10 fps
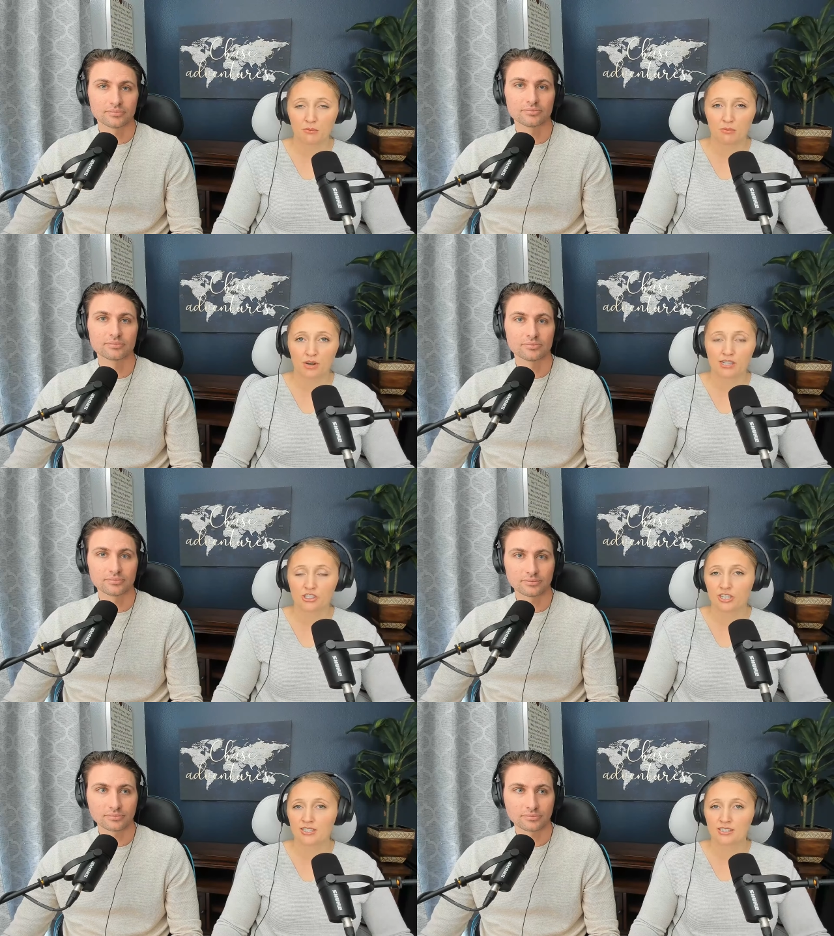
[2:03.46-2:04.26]

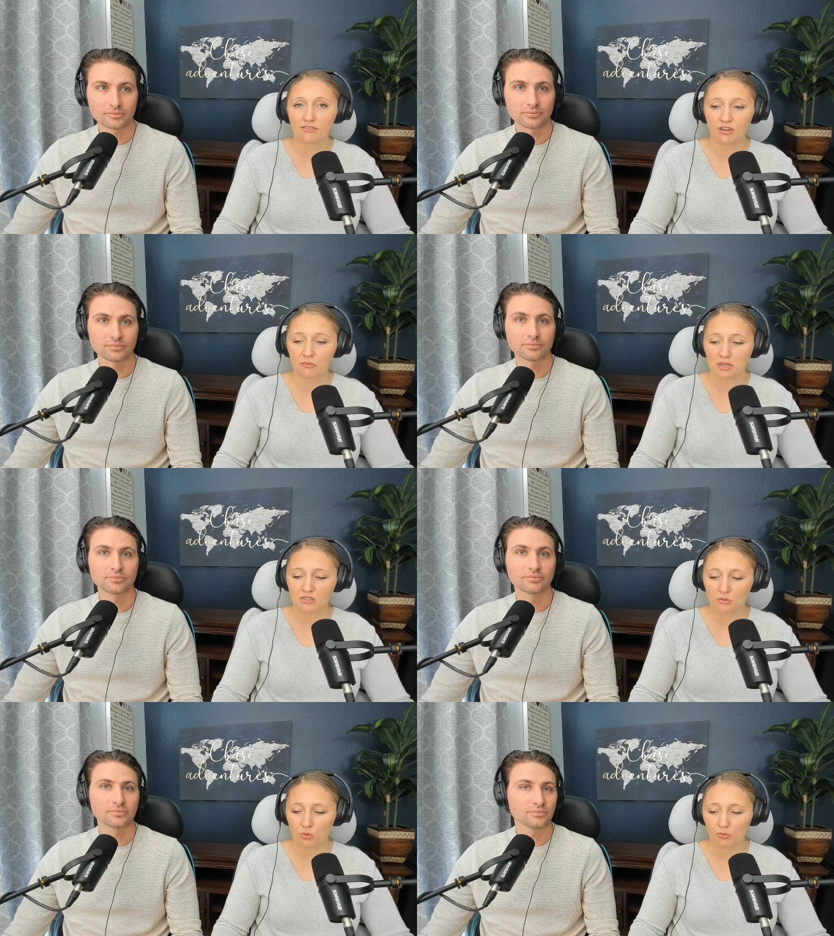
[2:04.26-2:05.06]
Speaker 1: branches and
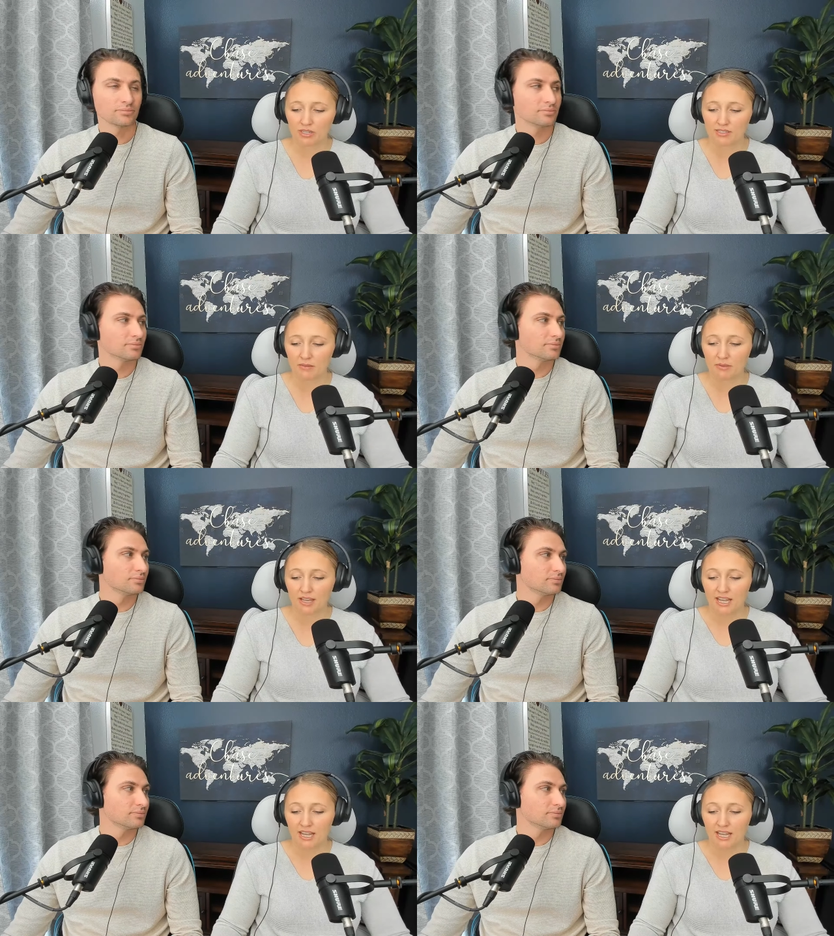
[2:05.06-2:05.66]
fundamental Mormonism.